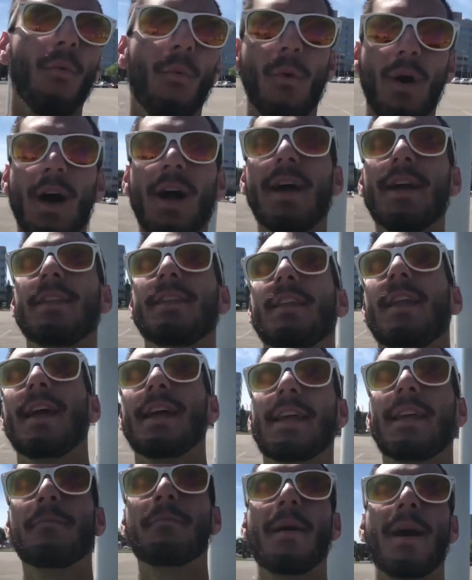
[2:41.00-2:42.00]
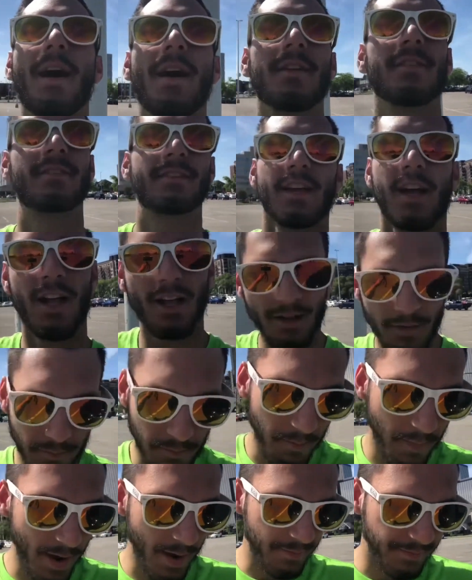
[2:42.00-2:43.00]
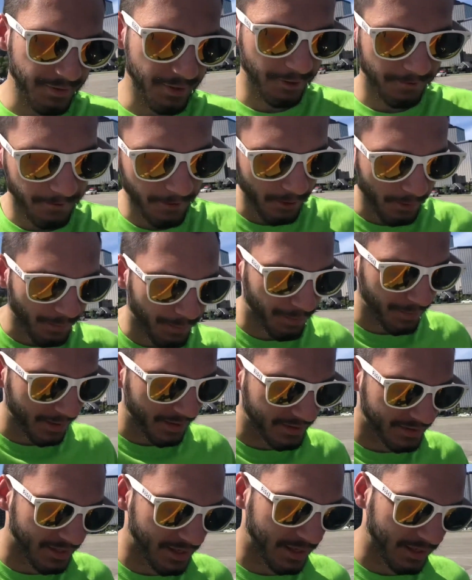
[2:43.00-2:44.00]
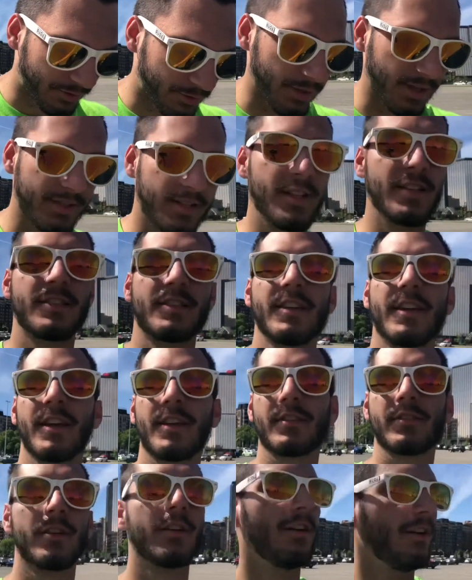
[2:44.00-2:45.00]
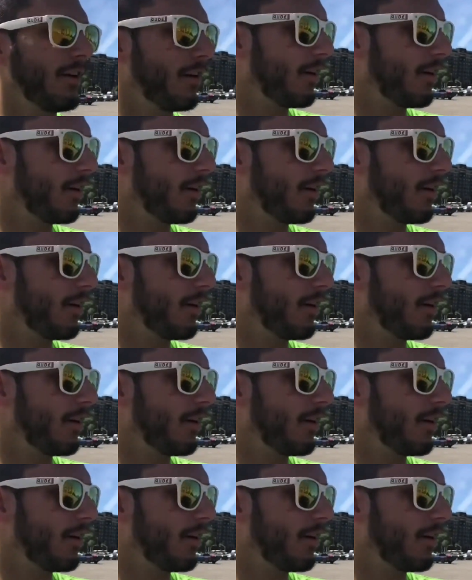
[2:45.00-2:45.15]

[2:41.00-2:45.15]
Why did I buy, sell my beautiful Impreza 2006